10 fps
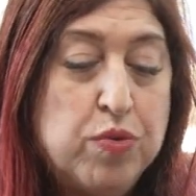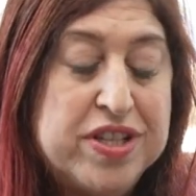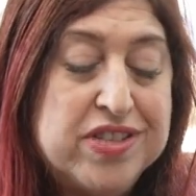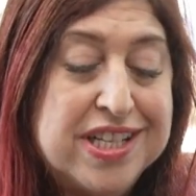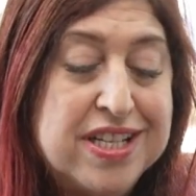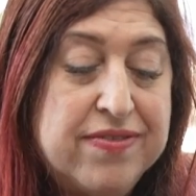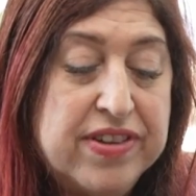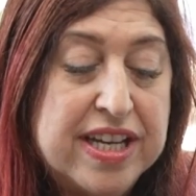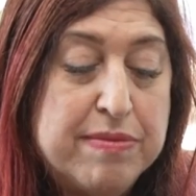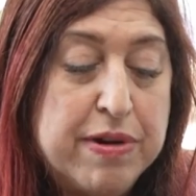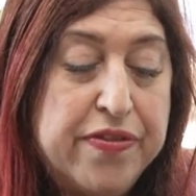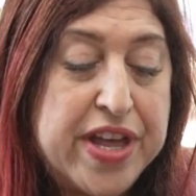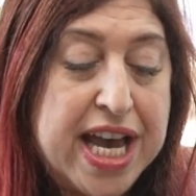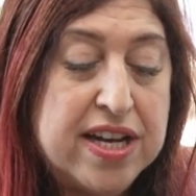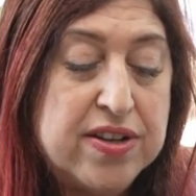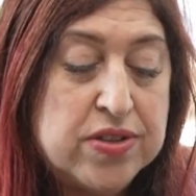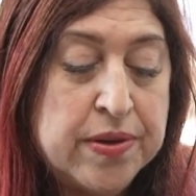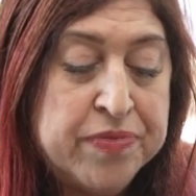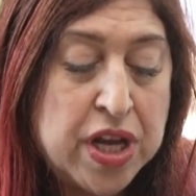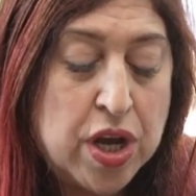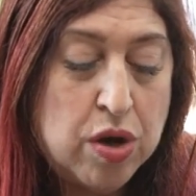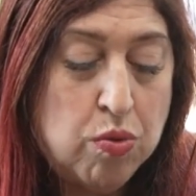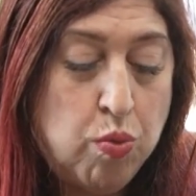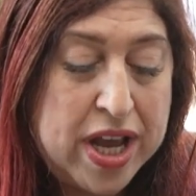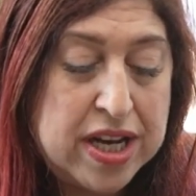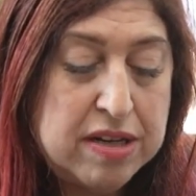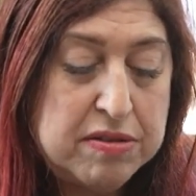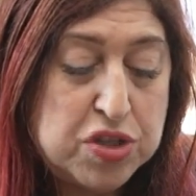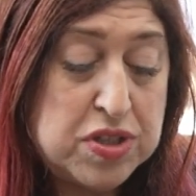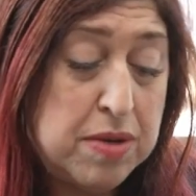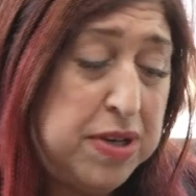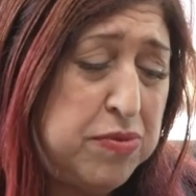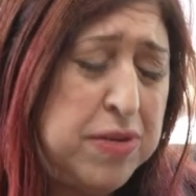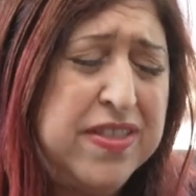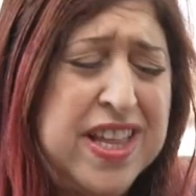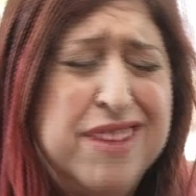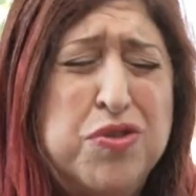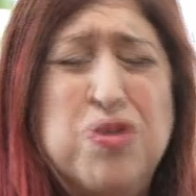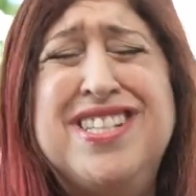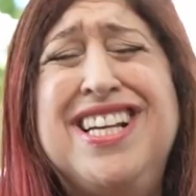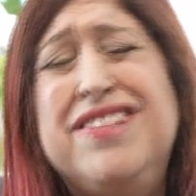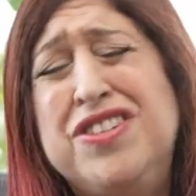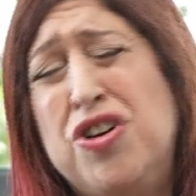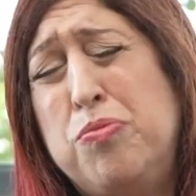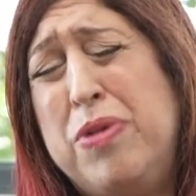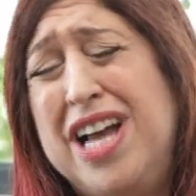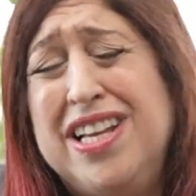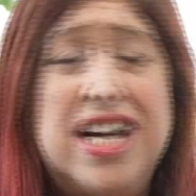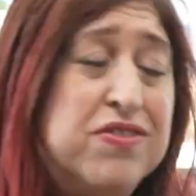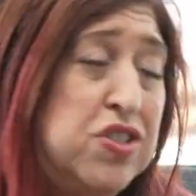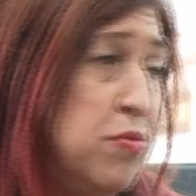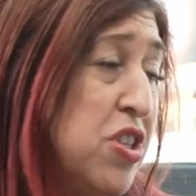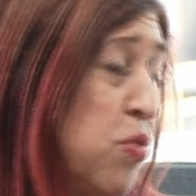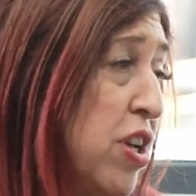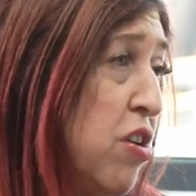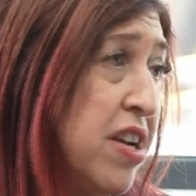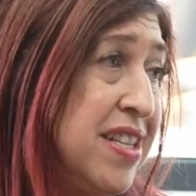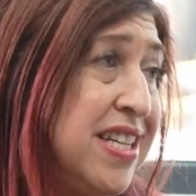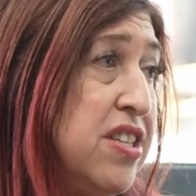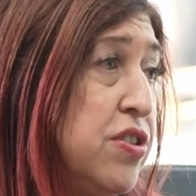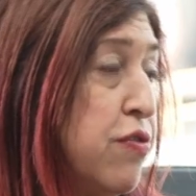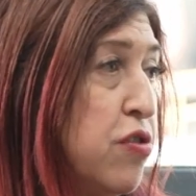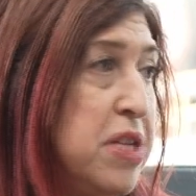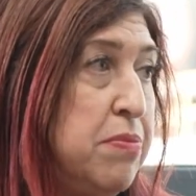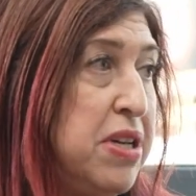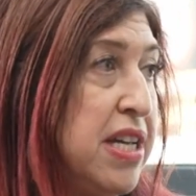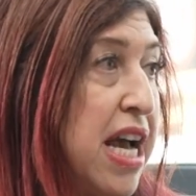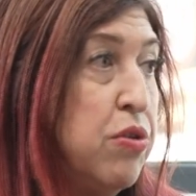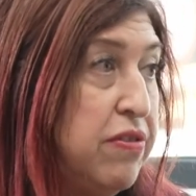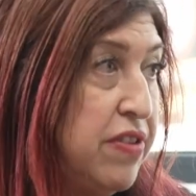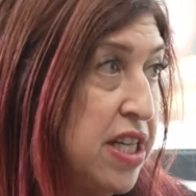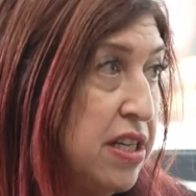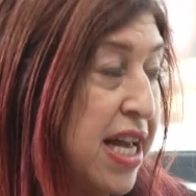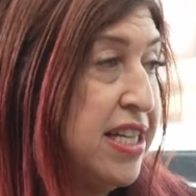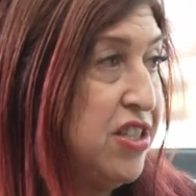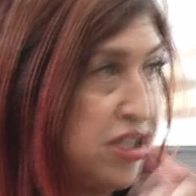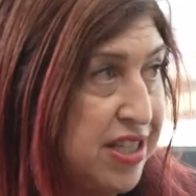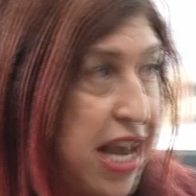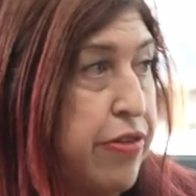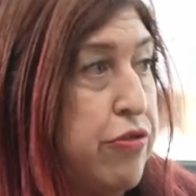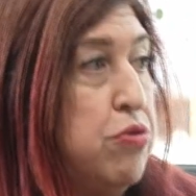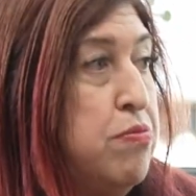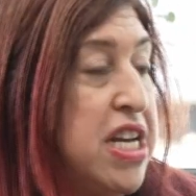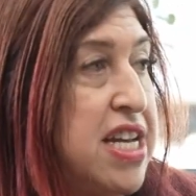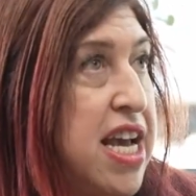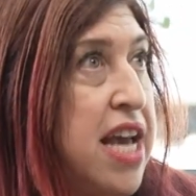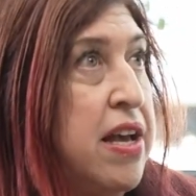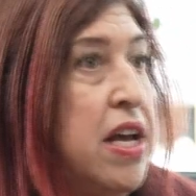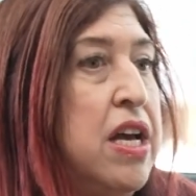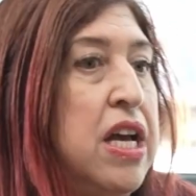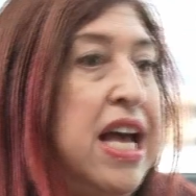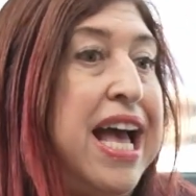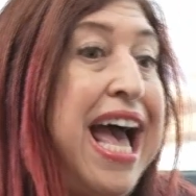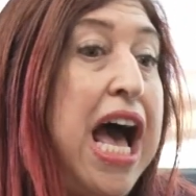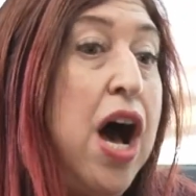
What's significant about that is when so some people might think of course i live in autopilot i have so much going on it's easier for me to be out of it and just get through my day mm-hmm.